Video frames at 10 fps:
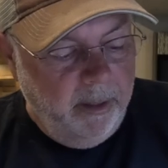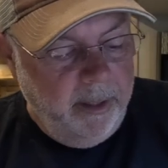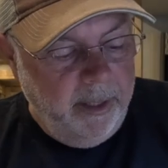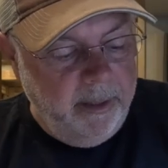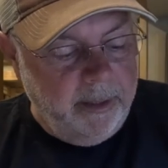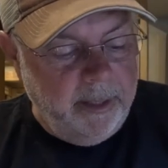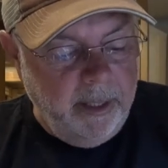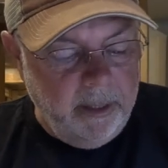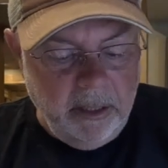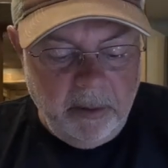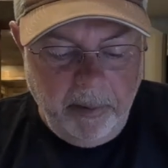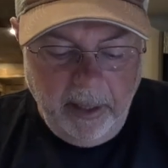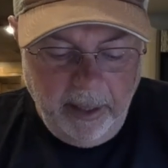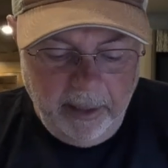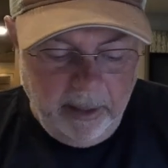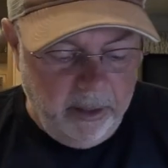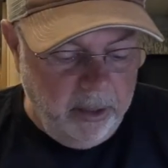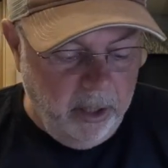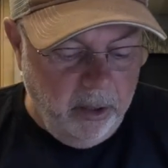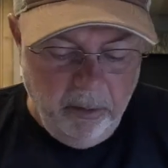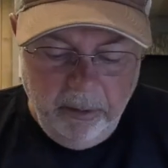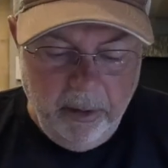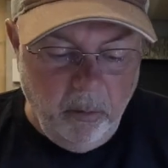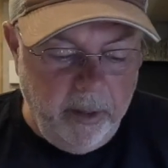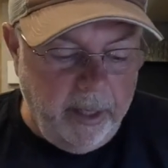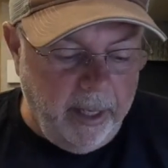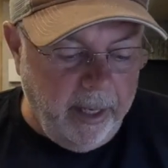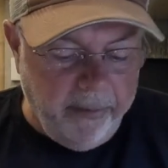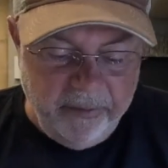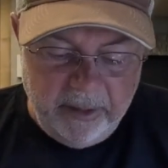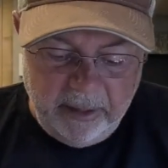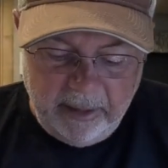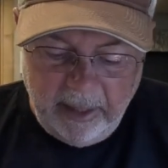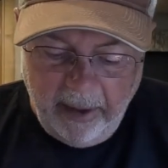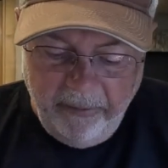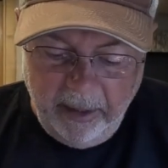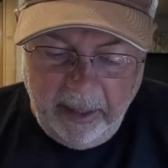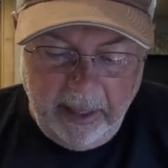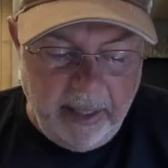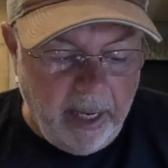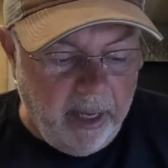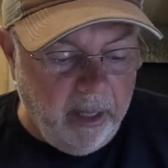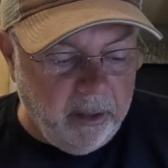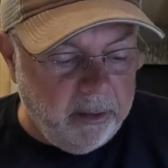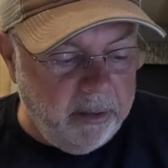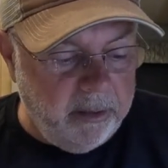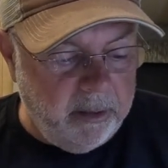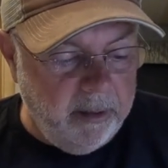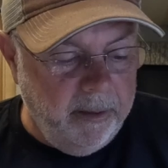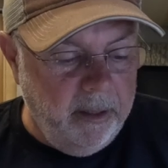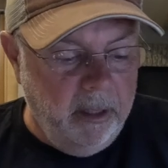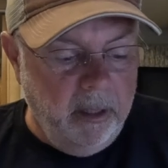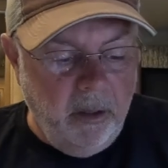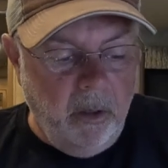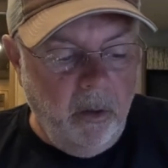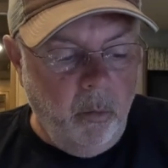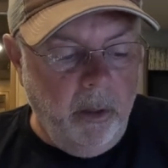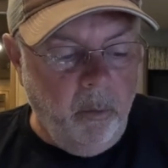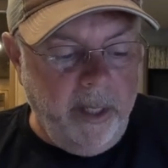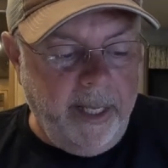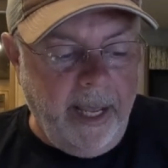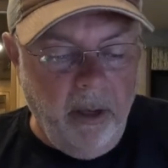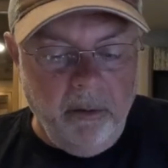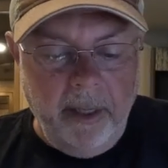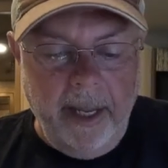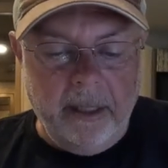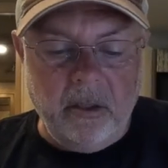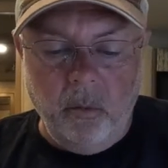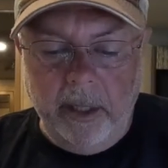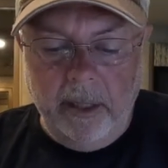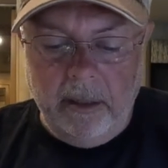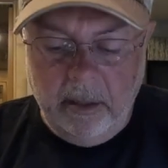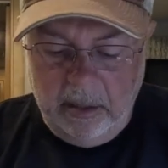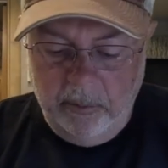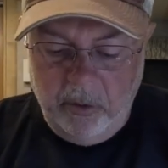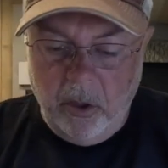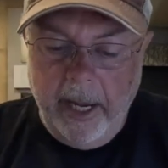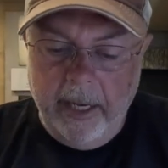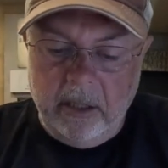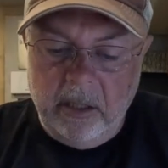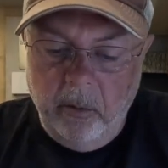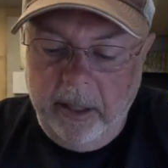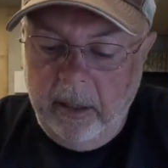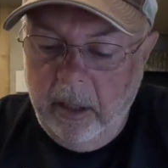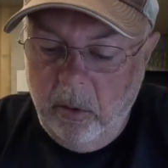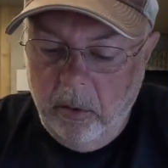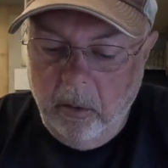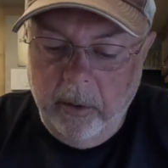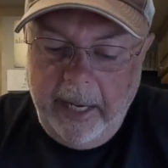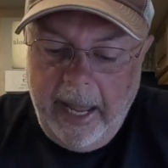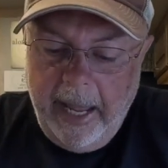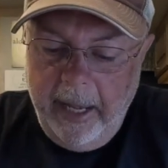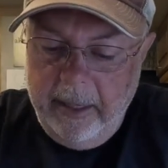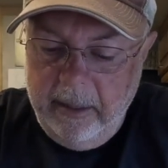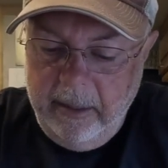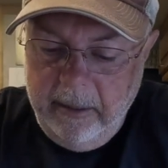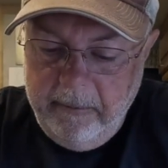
in the 10 spot and know that we have $70 when we count next week to subtract so we know what we added.